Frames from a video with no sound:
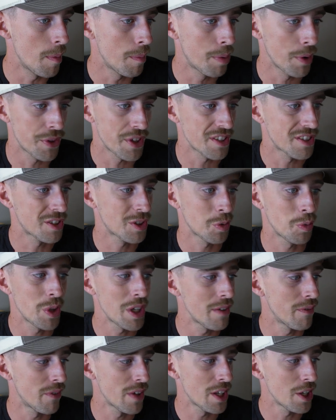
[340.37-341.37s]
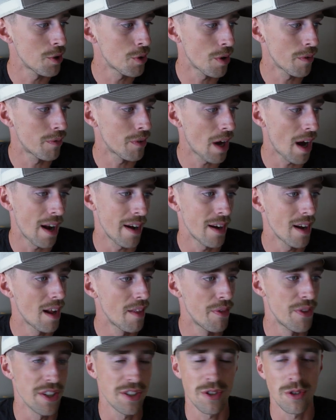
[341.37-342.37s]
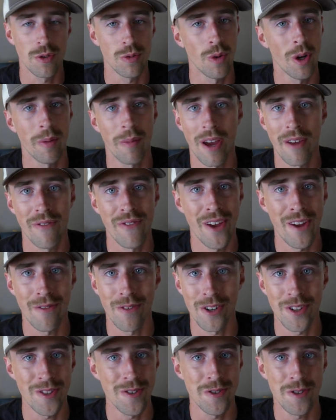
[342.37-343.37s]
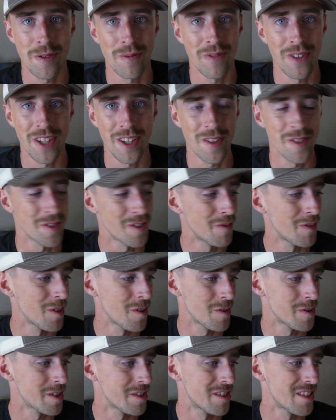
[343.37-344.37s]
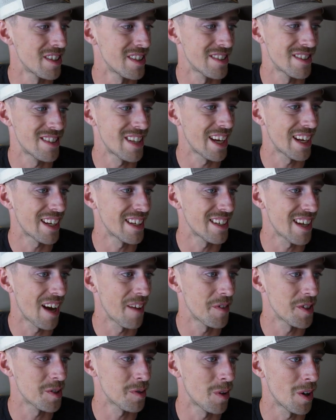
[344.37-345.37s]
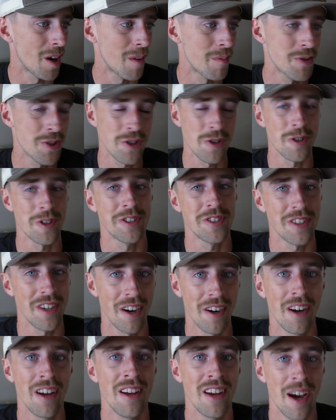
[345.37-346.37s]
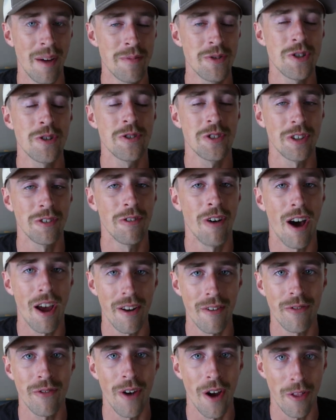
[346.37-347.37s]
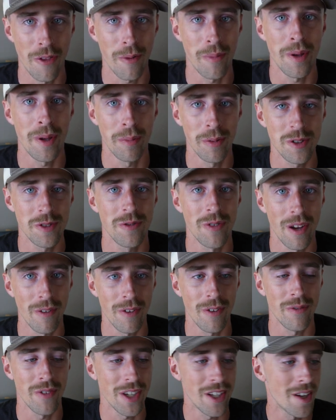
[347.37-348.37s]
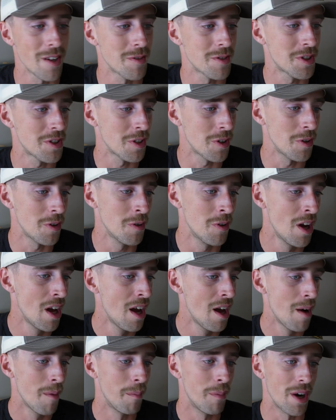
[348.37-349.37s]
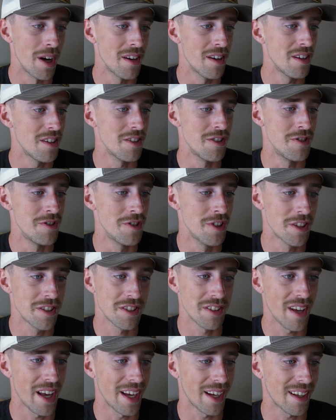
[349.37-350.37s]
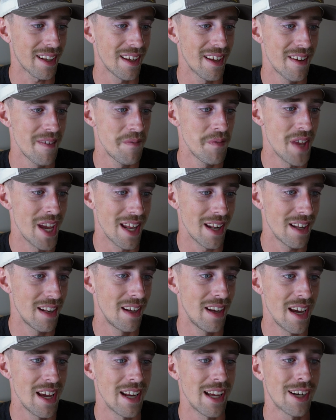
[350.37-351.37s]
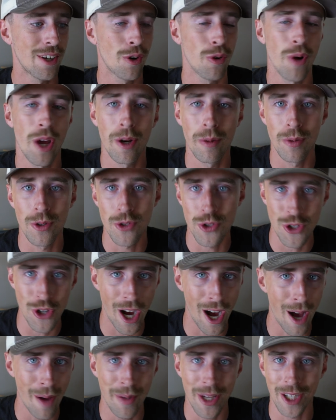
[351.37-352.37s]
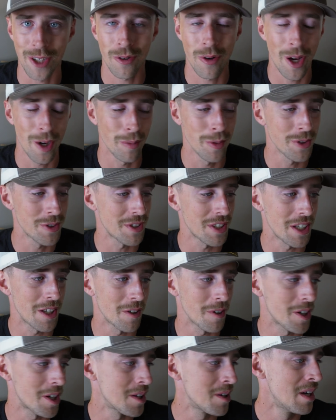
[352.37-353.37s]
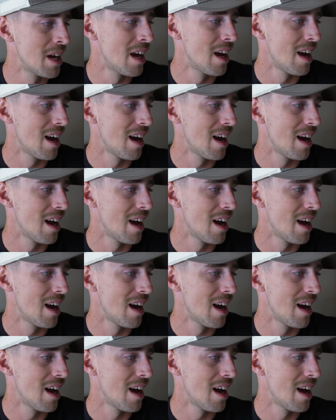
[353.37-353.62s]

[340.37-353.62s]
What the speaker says: Put this sweet video of this is one of my favorite YouTube videos of yours is taking down this one. I'm sure it's a lot of other people's favorite videos too, but just like an incredible job, incredible scenery.